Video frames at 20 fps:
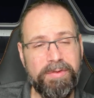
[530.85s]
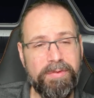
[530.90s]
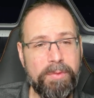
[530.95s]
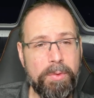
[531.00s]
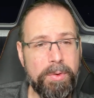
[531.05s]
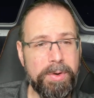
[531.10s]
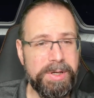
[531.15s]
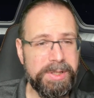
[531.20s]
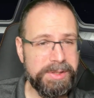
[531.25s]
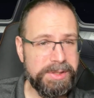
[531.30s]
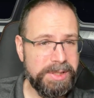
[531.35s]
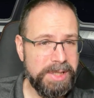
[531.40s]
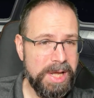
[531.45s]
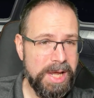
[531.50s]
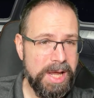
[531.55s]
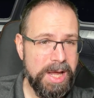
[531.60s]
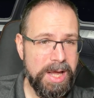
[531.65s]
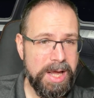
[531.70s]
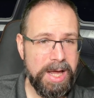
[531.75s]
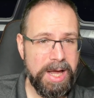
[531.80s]
fours
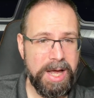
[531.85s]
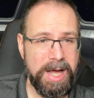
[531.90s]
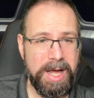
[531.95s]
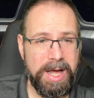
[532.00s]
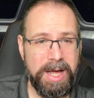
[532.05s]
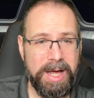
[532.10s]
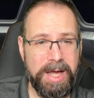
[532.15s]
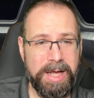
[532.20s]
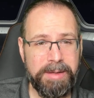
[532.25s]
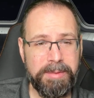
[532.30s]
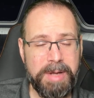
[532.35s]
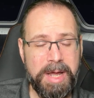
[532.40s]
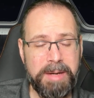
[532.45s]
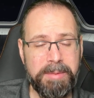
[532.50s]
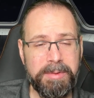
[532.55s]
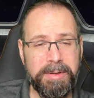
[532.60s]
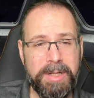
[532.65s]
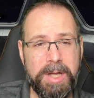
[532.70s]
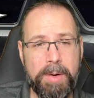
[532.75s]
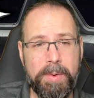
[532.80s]
uh, and
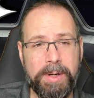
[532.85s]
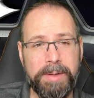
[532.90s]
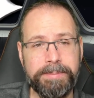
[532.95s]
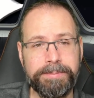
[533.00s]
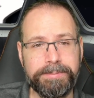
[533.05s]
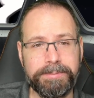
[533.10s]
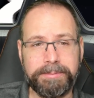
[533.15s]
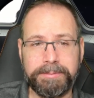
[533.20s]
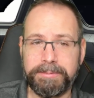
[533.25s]
and lower,